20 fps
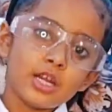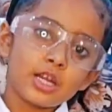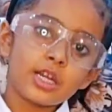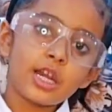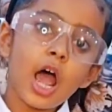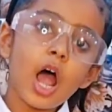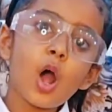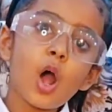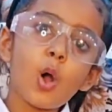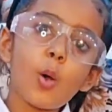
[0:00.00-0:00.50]

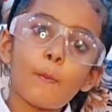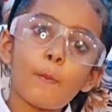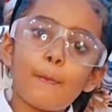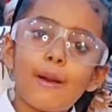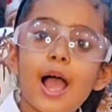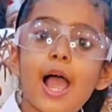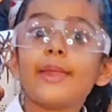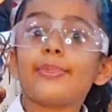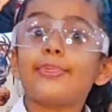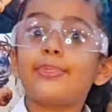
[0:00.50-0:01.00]
Now
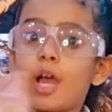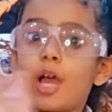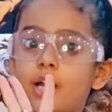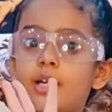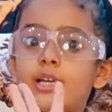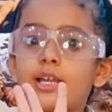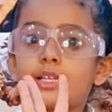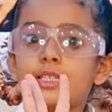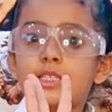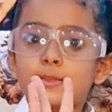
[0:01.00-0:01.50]
my
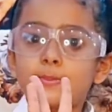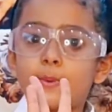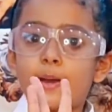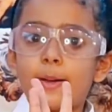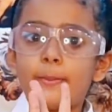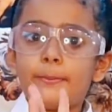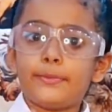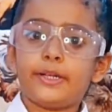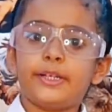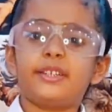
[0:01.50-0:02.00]
third
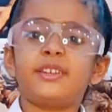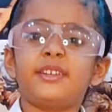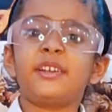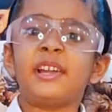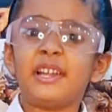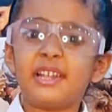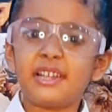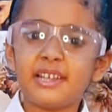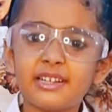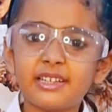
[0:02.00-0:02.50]
experiment.
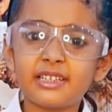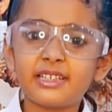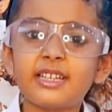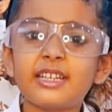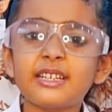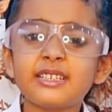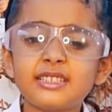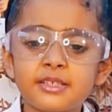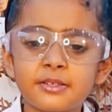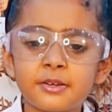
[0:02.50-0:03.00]
It
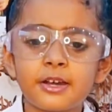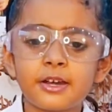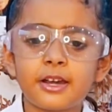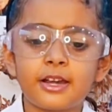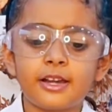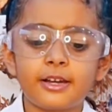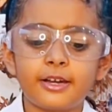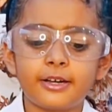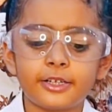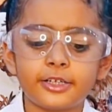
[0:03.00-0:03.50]
is
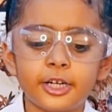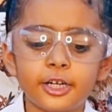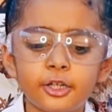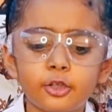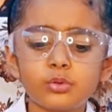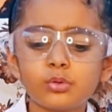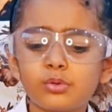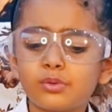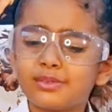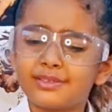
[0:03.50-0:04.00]

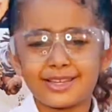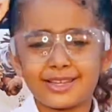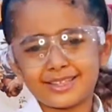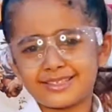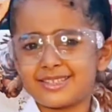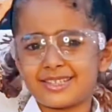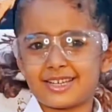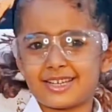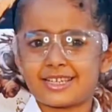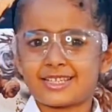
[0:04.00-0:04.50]
related to
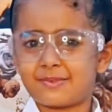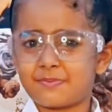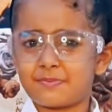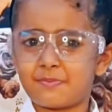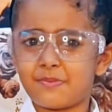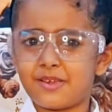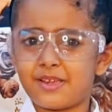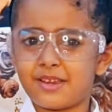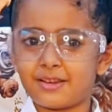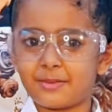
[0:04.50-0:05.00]
this
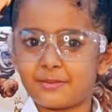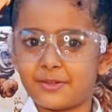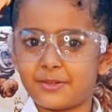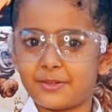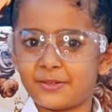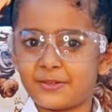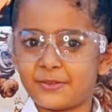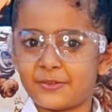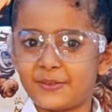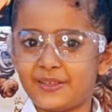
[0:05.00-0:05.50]

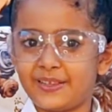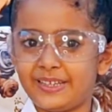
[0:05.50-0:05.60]
experiment.